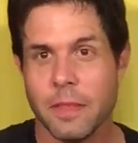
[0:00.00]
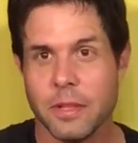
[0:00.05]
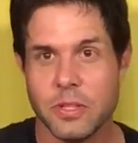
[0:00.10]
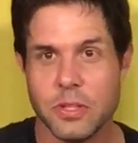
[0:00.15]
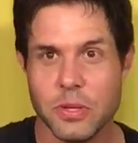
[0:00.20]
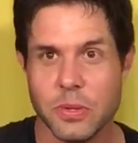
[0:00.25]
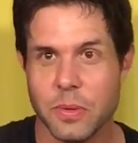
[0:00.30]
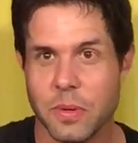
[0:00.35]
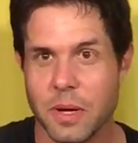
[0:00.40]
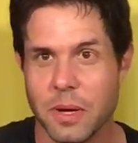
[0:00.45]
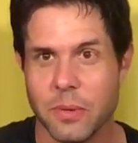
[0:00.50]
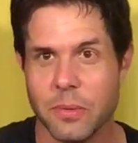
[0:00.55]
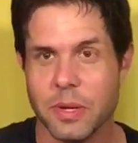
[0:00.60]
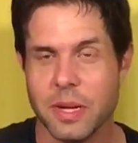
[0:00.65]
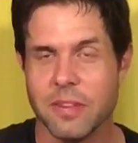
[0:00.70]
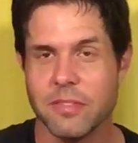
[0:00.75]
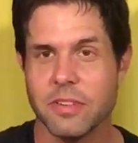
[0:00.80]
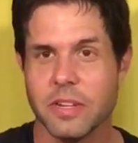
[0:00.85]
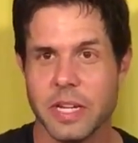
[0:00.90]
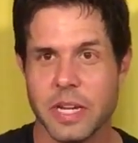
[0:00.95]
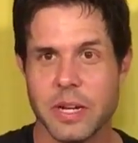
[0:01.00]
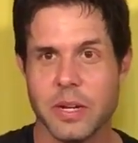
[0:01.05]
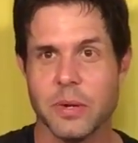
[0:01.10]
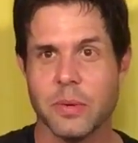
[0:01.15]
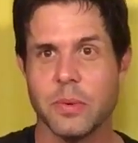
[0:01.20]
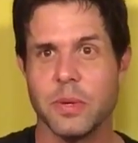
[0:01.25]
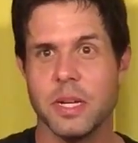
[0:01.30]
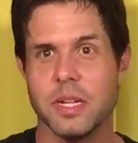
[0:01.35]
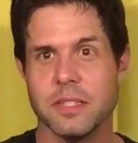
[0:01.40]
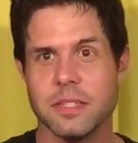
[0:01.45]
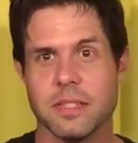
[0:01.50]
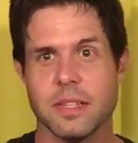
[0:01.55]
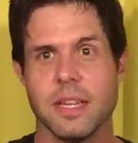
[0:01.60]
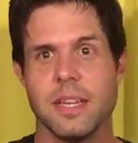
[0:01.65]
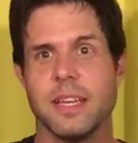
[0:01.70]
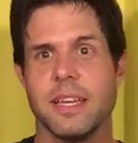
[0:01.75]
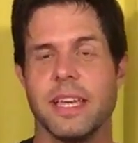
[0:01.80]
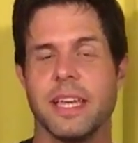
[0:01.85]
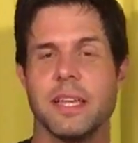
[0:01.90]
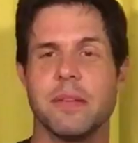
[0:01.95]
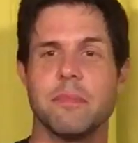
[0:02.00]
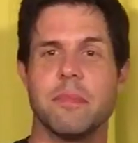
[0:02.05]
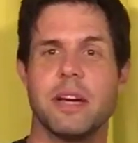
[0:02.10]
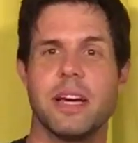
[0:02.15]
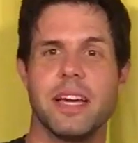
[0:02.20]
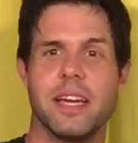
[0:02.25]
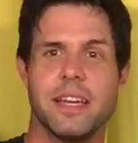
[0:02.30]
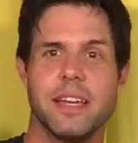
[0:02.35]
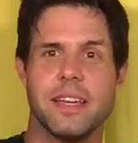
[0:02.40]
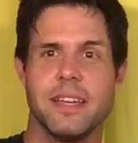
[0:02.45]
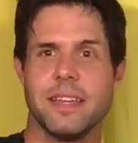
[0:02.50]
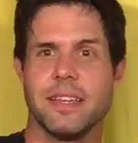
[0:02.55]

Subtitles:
to whatever year it was in my